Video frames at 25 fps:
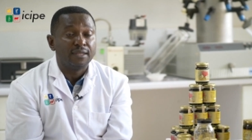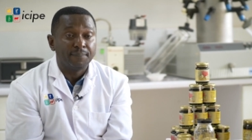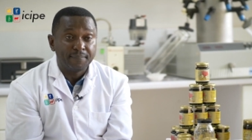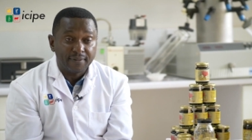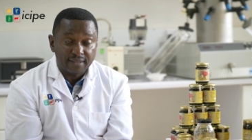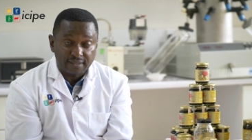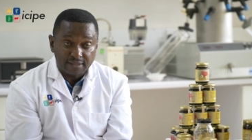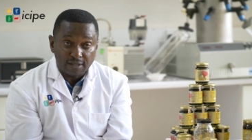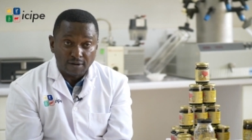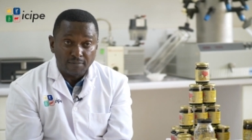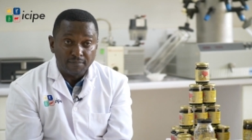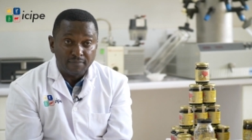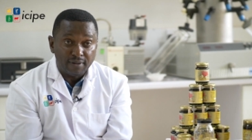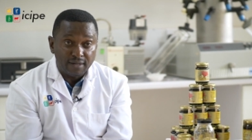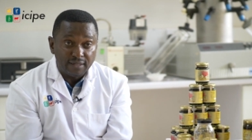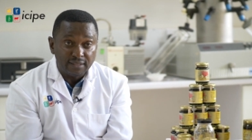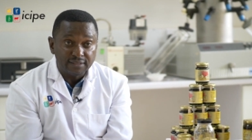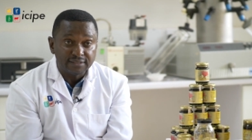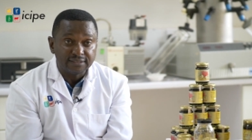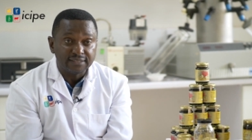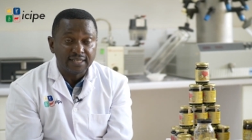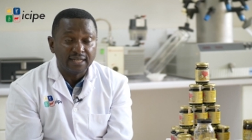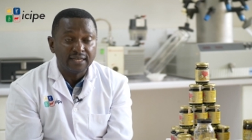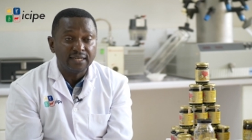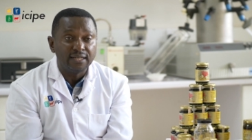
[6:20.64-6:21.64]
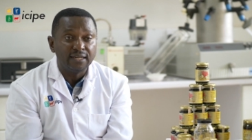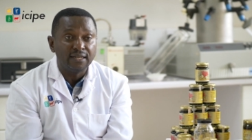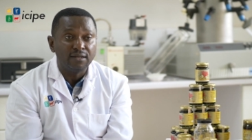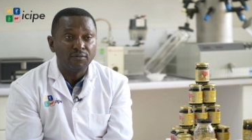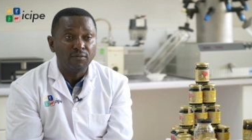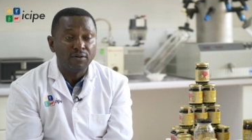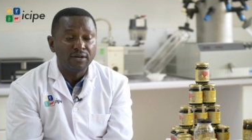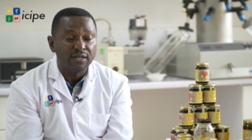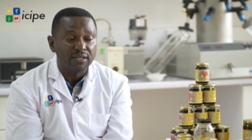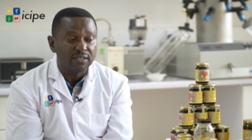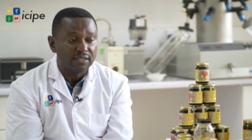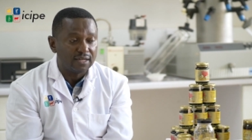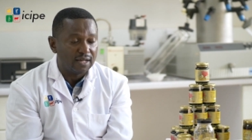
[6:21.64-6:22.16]
have done many study
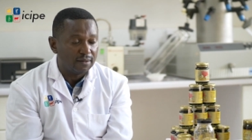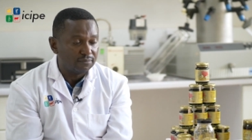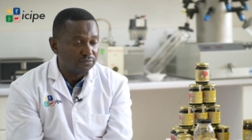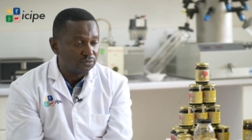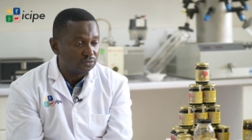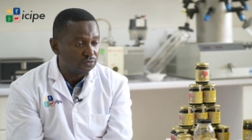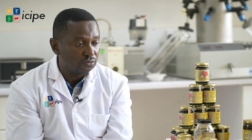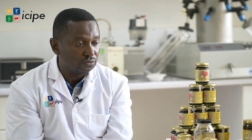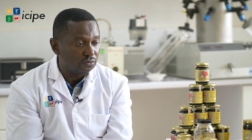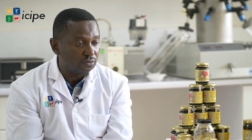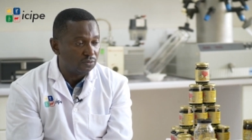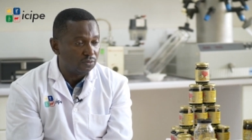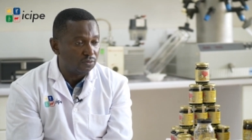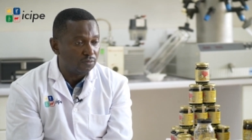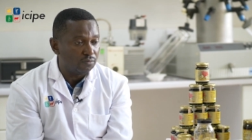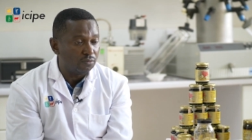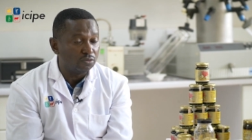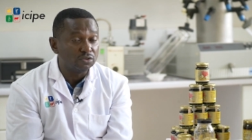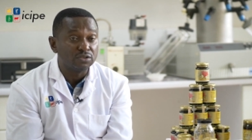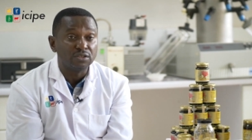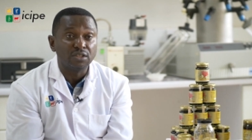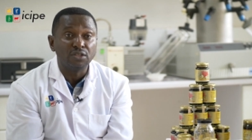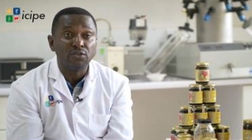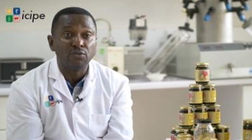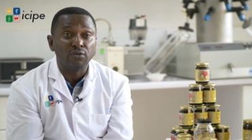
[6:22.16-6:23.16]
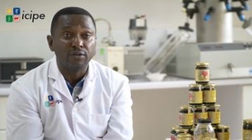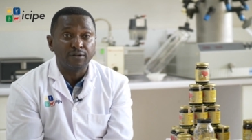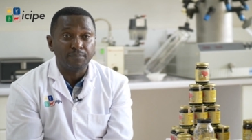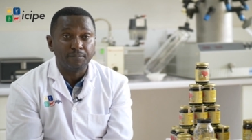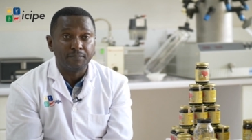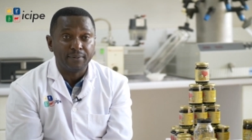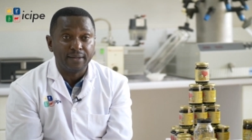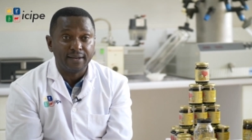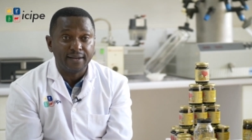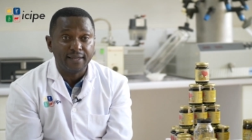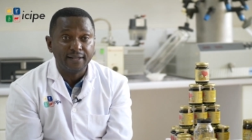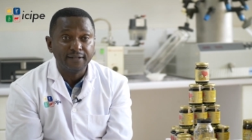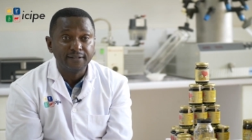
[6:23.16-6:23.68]
when it comes to mosquito
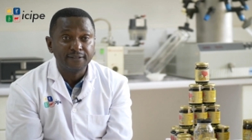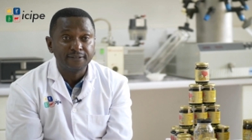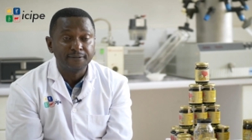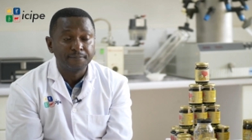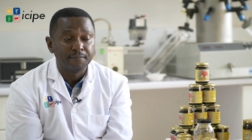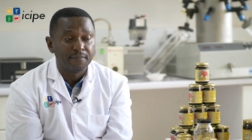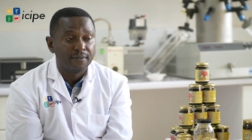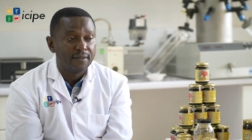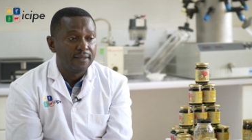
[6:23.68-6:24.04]
repellents